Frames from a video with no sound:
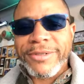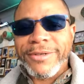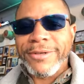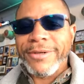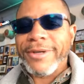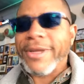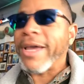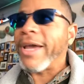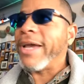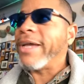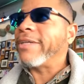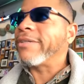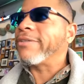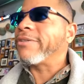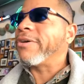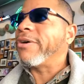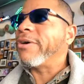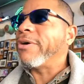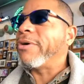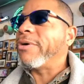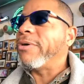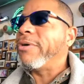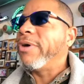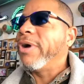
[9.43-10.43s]
Okay,
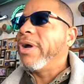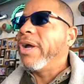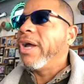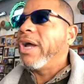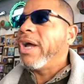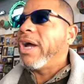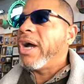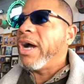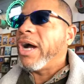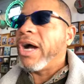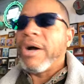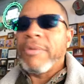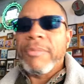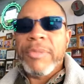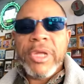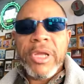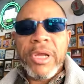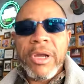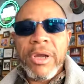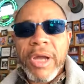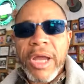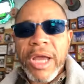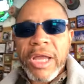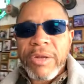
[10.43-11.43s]
so I'm
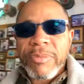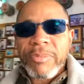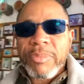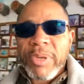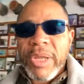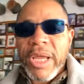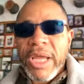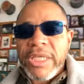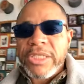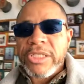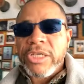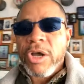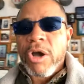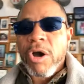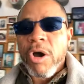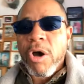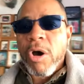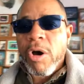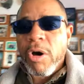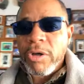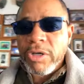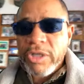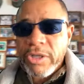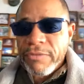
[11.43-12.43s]
here at a place
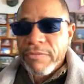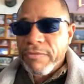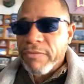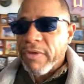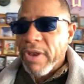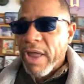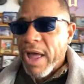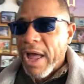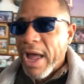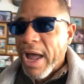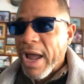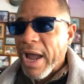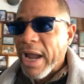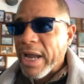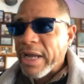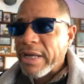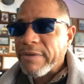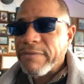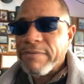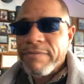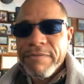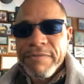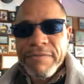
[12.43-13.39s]
called the Flying